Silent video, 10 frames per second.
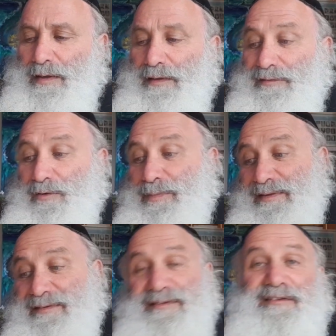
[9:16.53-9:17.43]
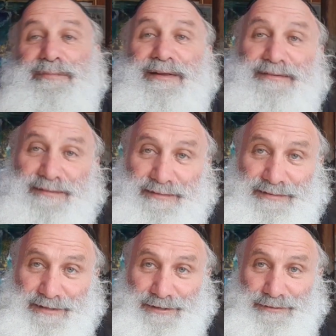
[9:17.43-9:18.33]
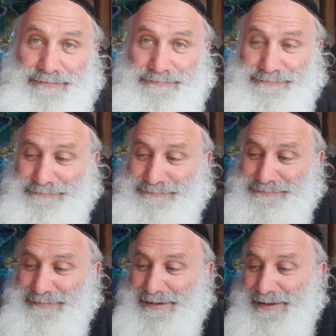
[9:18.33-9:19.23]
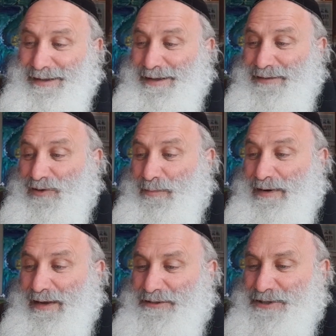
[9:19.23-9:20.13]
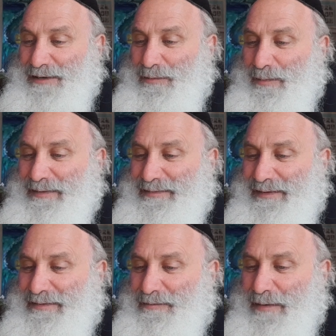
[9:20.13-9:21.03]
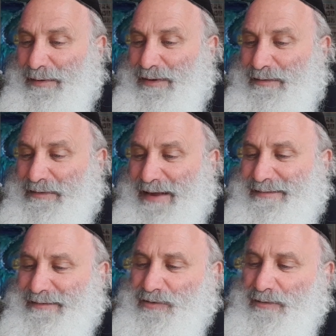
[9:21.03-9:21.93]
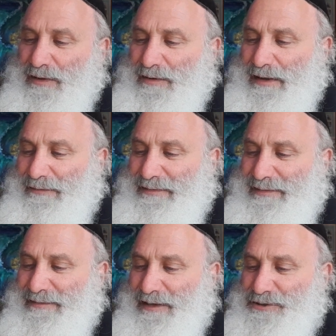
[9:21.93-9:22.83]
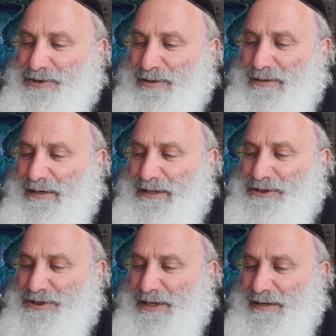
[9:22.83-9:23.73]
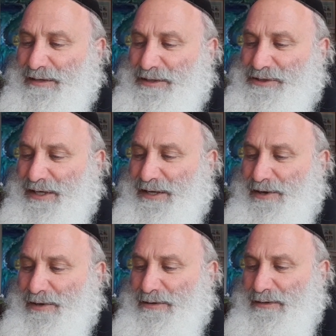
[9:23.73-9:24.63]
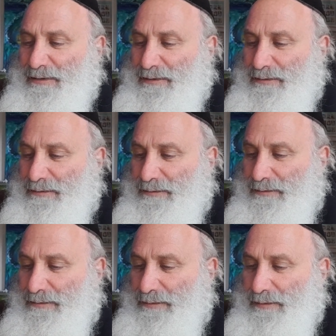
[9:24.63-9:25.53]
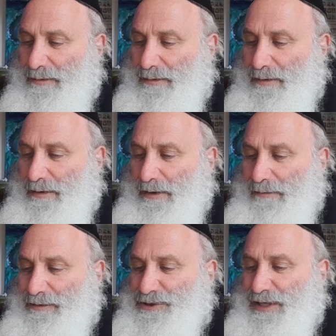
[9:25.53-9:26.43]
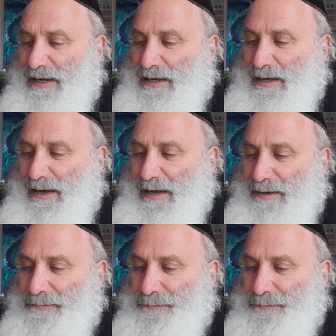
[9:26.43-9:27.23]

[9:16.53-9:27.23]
So business is business, So Menashe, but we say, the Rebbe takes it to another level. He says, Lashon nishayon v'shichacha.